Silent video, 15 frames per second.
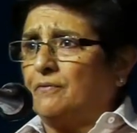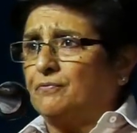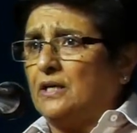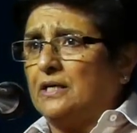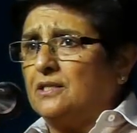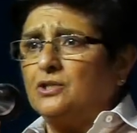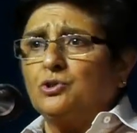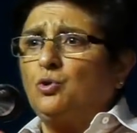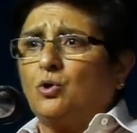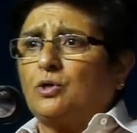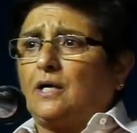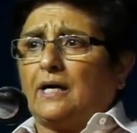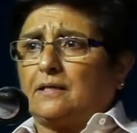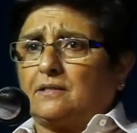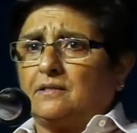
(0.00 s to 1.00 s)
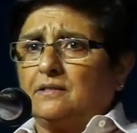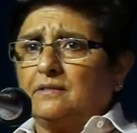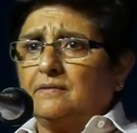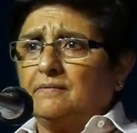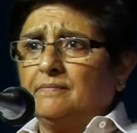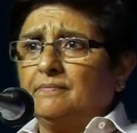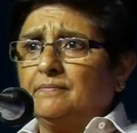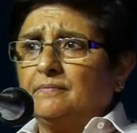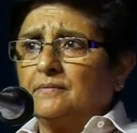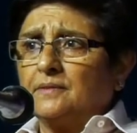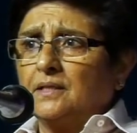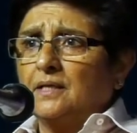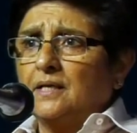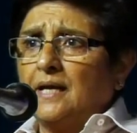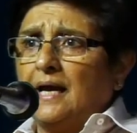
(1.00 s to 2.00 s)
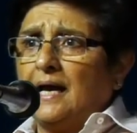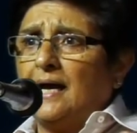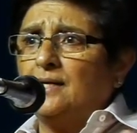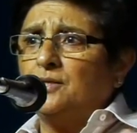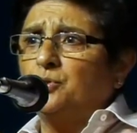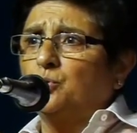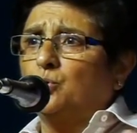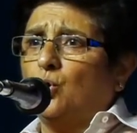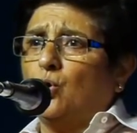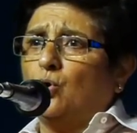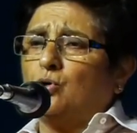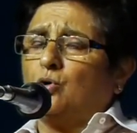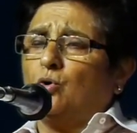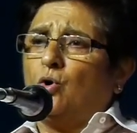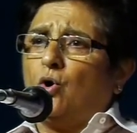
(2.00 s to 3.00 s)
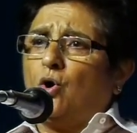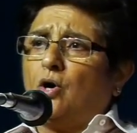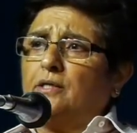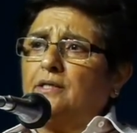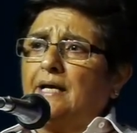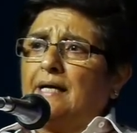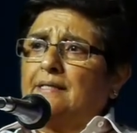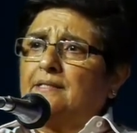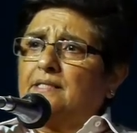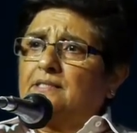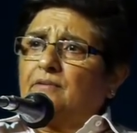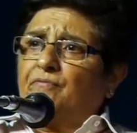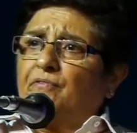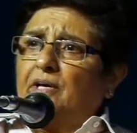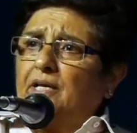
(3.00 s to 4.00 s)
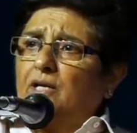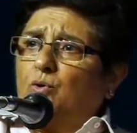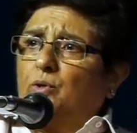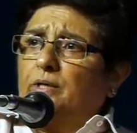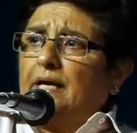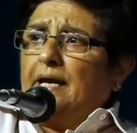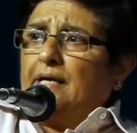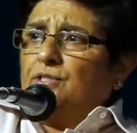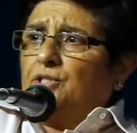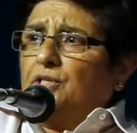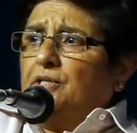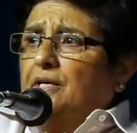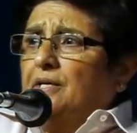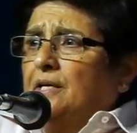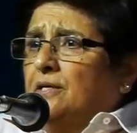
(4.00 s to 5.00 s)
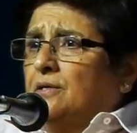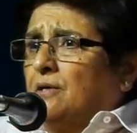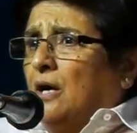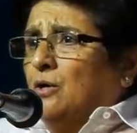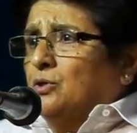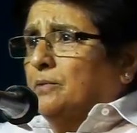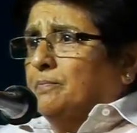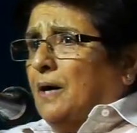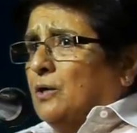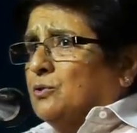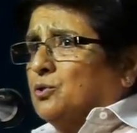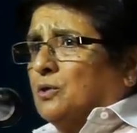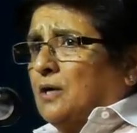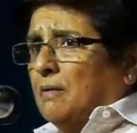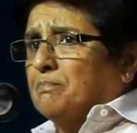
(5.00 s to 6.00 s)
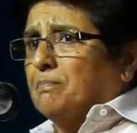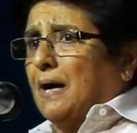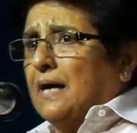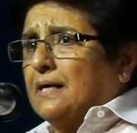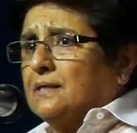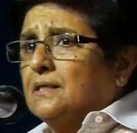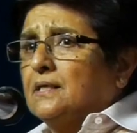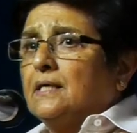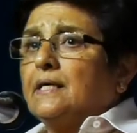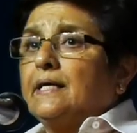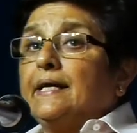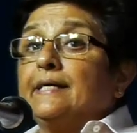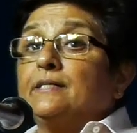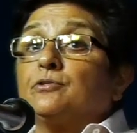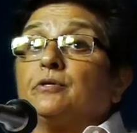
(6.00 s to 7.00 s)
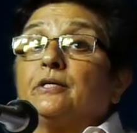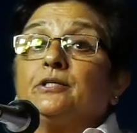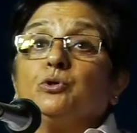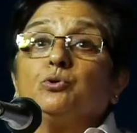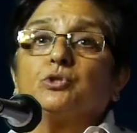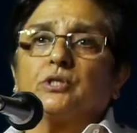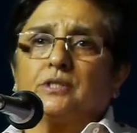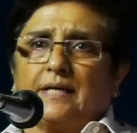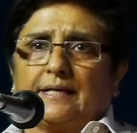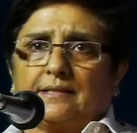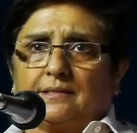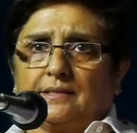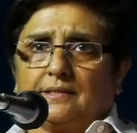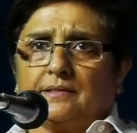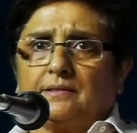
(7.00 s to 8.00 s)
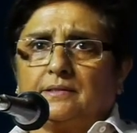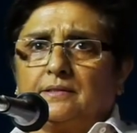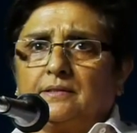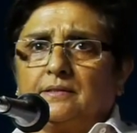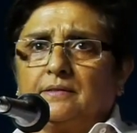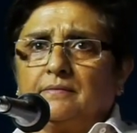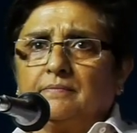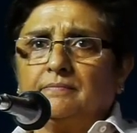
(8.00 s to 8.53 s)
if there is no cut and you go on and there's a very good engineering roundabout to come back, it reduces accidents.